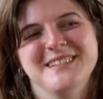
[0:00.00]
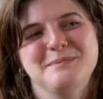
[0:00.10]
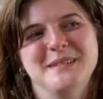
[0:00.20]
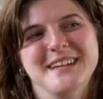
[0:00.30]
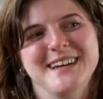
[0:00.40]

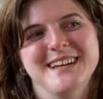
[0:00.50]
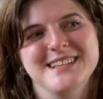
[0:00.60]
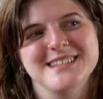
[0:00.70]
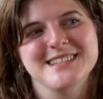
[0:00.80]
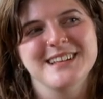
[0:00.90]

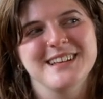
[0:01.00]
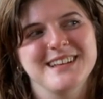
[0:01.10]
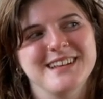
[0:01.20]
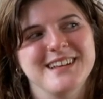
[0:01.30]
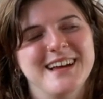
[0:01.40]
because
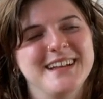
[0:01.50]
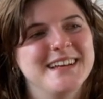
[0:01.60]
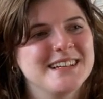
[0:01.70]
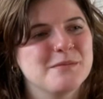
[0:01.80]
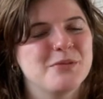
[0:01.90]
I
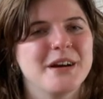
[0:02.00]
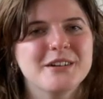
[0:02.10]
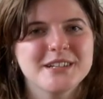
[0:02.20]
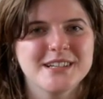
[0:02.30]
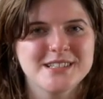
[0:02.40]
like to
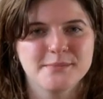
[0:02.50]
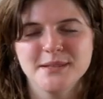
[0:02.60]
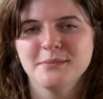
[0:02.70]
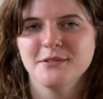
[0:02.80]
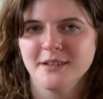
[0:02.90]
prioritize the
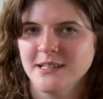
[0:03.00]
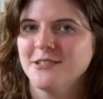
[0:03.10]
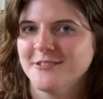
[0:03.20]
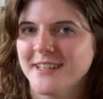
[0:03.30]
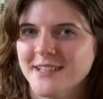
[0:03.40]
people who I know
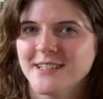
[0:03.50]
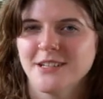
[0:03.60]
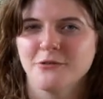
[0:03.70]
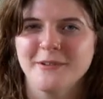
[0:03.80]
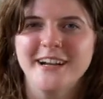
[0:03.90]
will get a ton
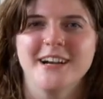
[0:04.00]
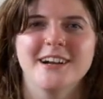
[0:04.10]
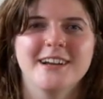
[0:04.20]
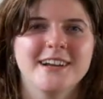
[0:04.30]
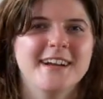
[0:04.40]
of wear
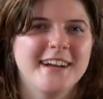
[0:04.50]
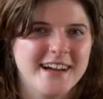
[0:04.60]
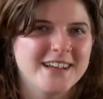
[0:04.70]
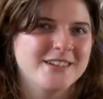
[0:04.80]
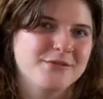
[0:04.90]

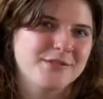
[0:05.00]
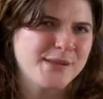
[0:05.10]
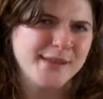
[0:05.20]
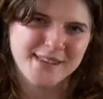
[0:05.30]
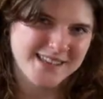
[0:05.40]
out of the
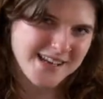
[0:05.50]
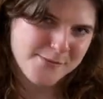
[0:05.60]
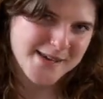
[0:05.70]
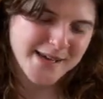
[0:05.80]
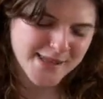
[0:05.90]
thing that I
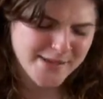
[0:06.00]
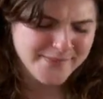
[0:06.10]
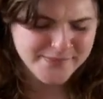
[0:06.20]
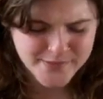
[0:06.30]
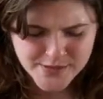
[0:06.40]
make
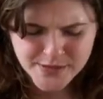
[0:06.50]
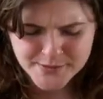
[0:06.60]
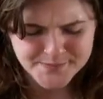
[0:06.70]
them. So